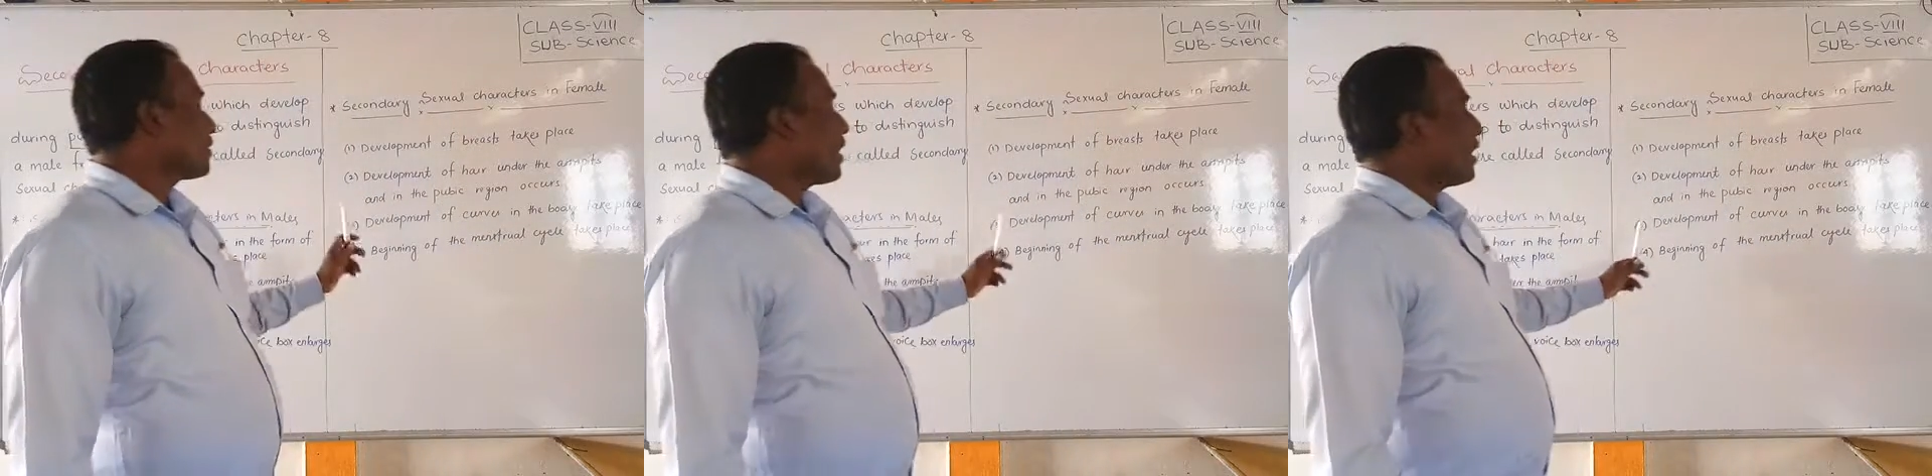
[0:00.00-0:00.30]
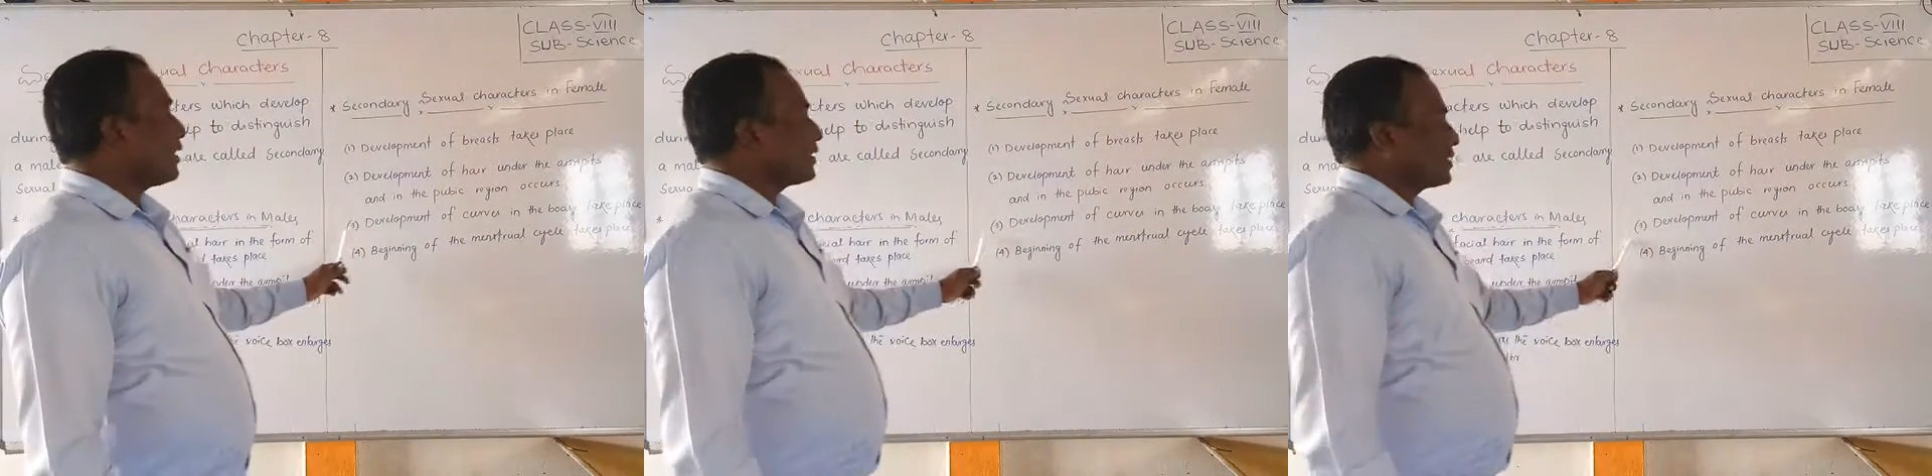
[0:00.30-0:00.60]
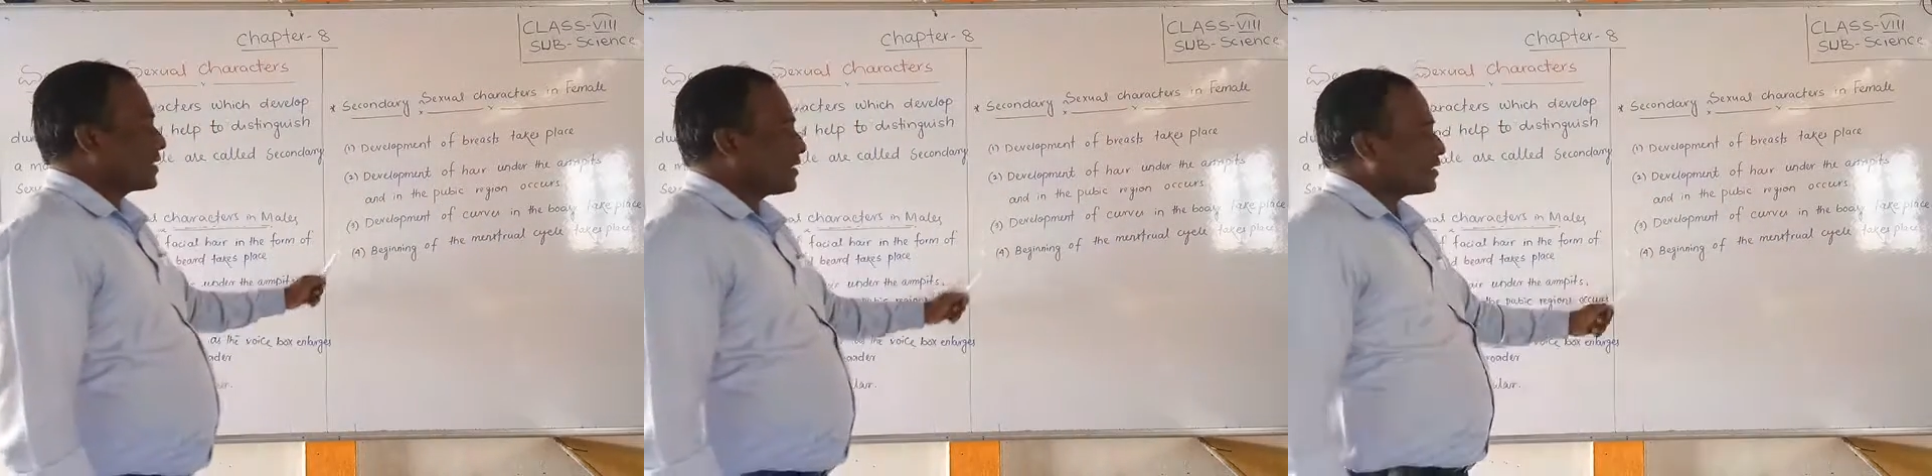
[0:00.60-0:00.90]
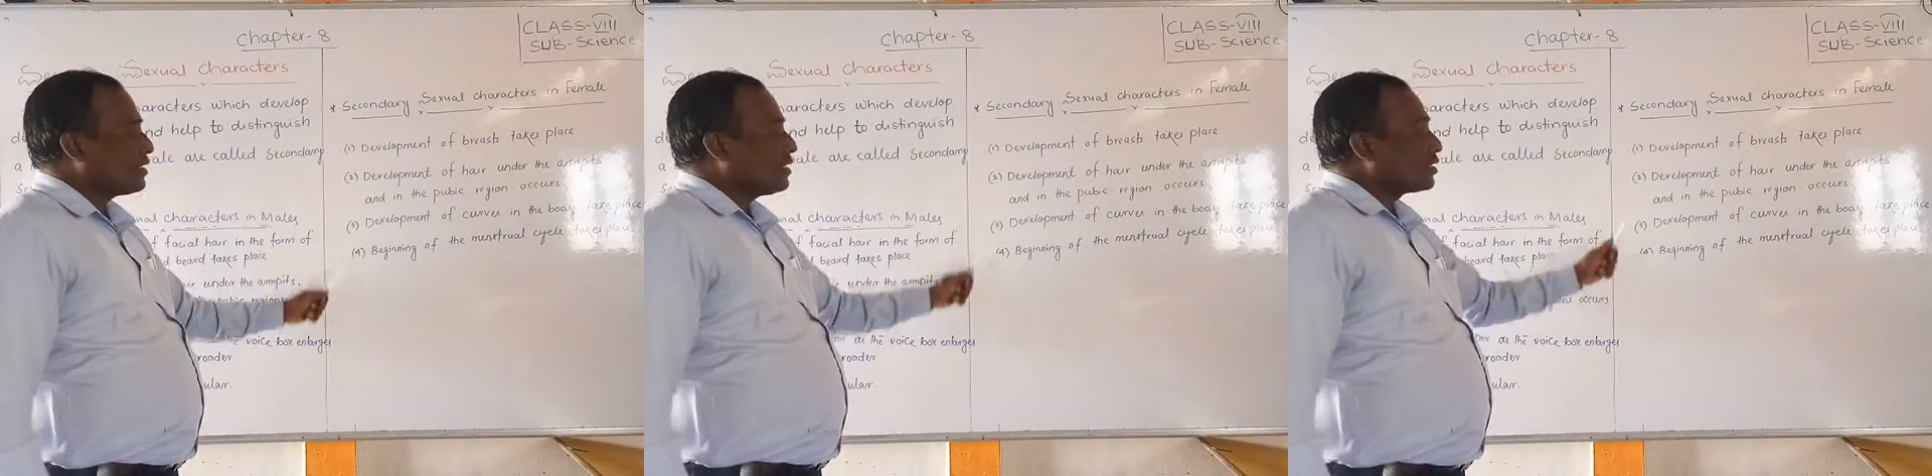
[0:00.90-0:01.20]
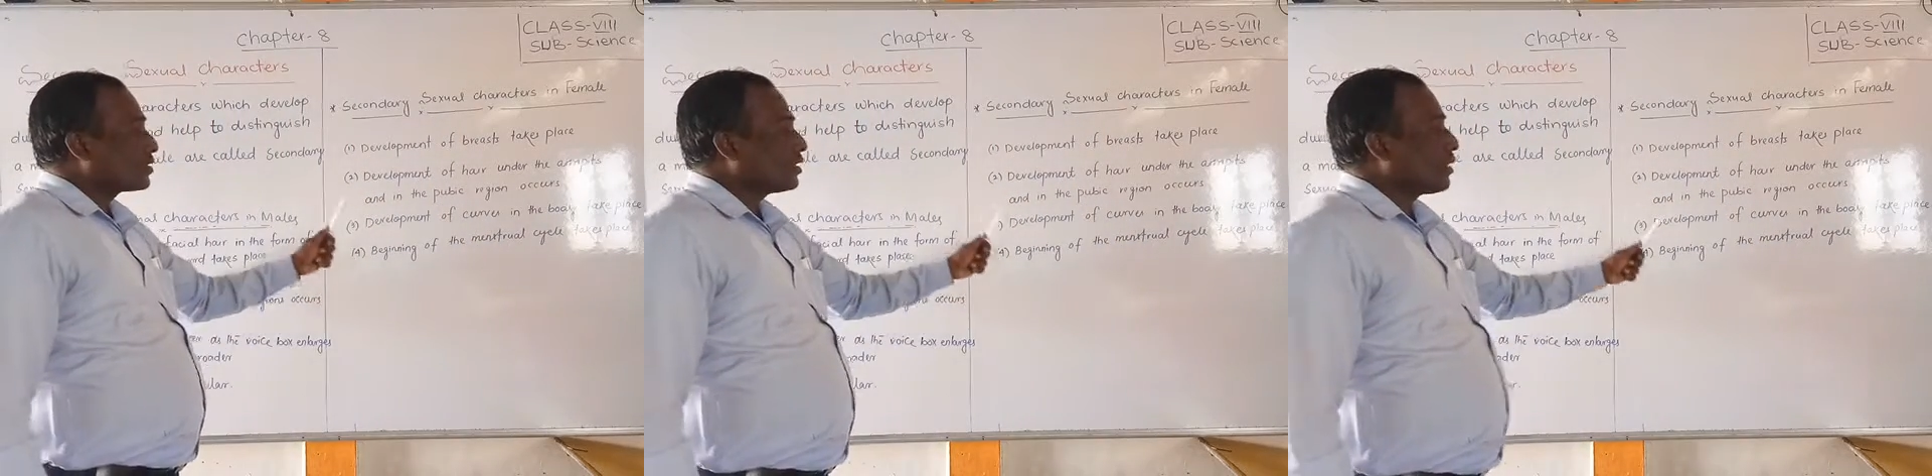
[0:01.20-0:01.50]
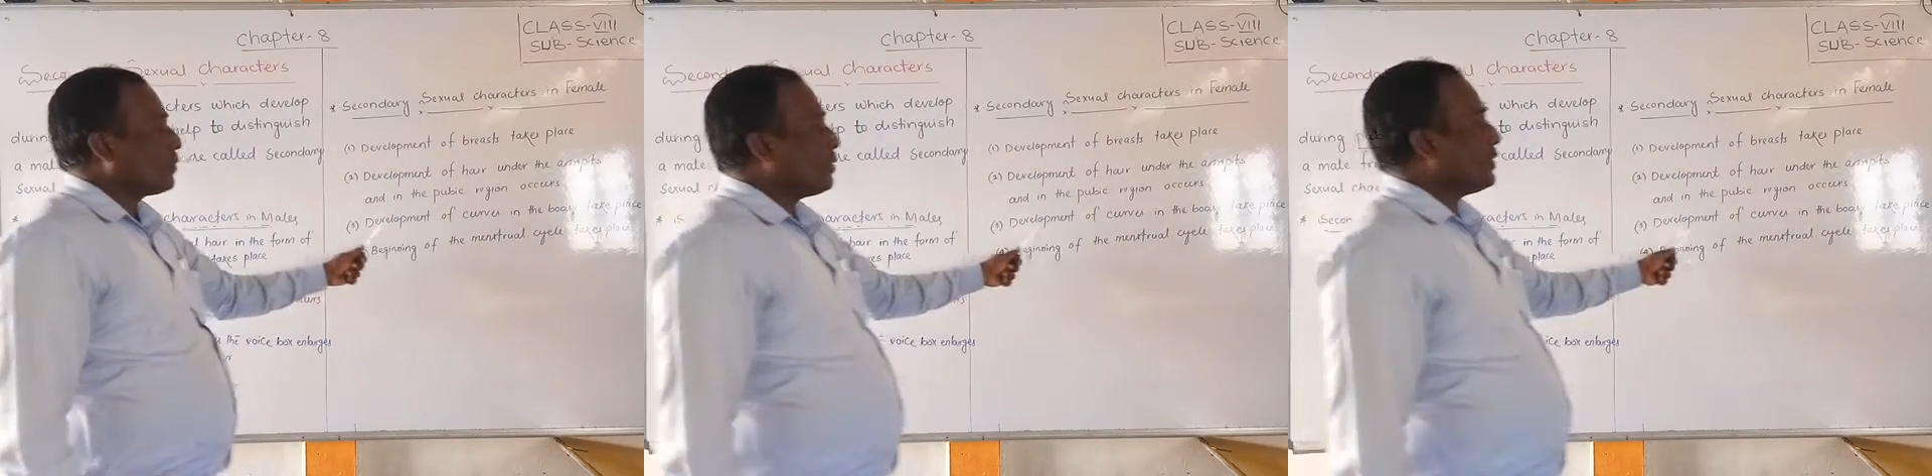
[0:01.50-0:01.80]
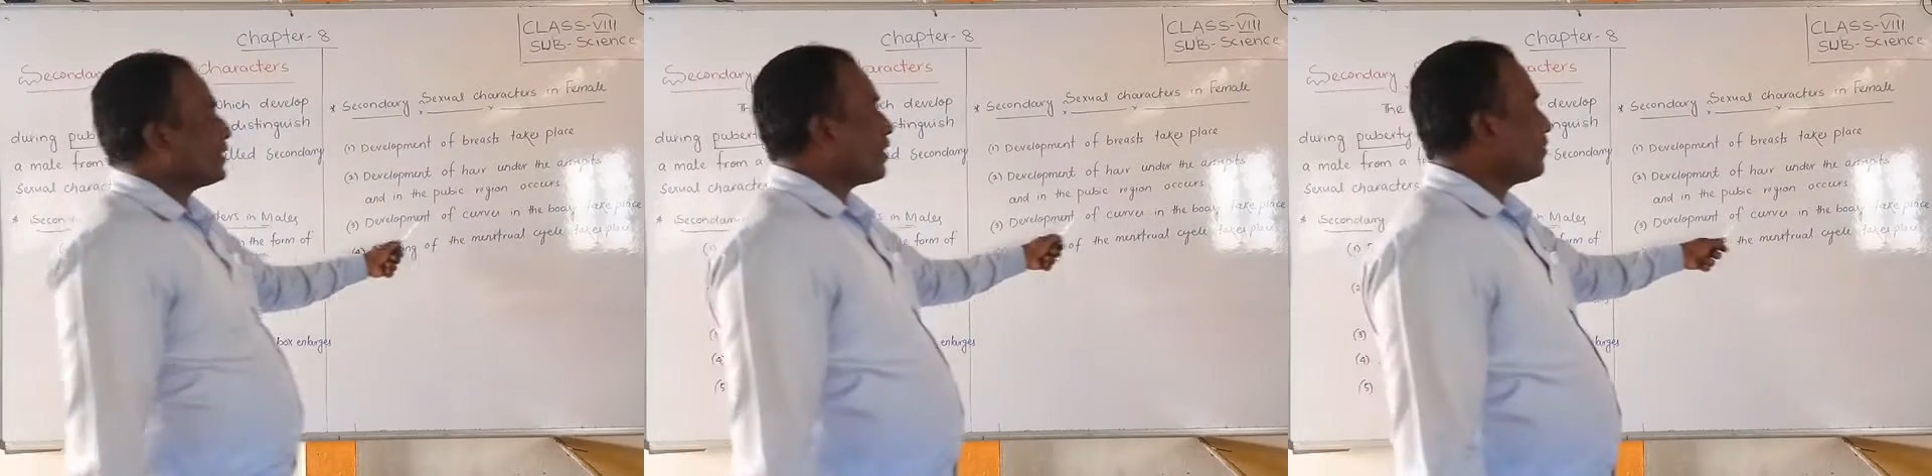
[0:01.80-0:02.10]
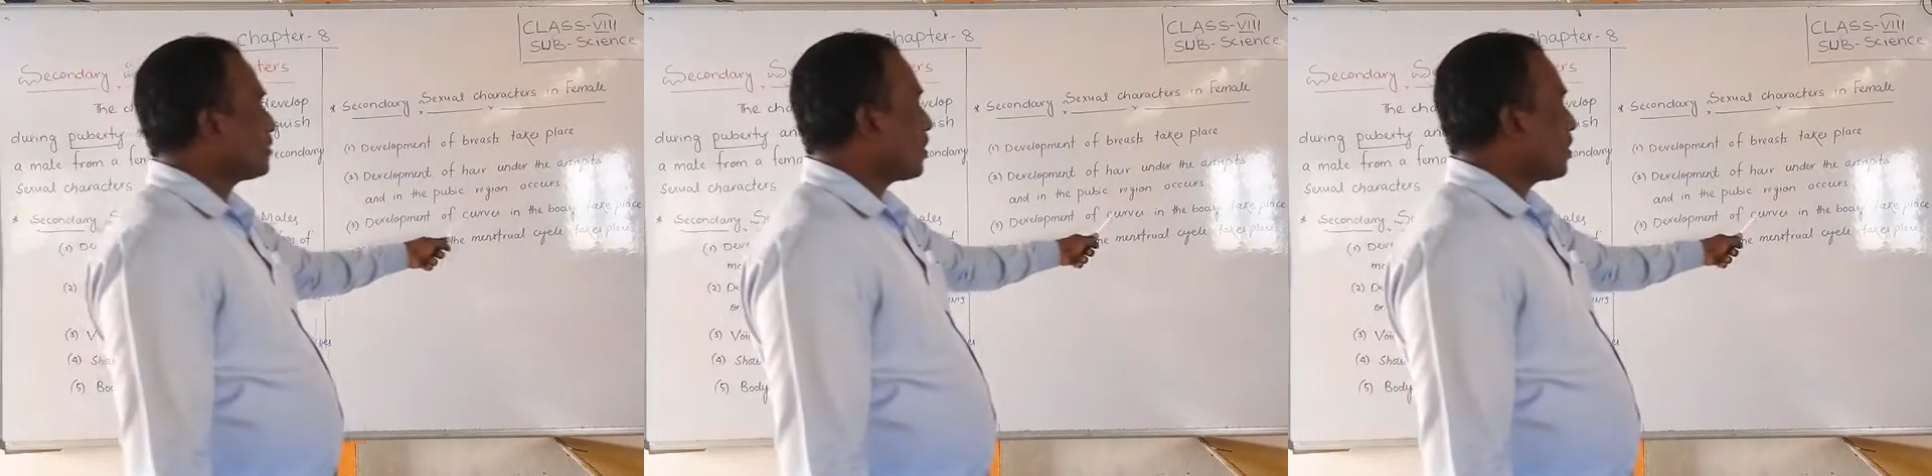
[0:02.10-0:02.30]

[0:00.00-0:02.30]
Third cases, the development of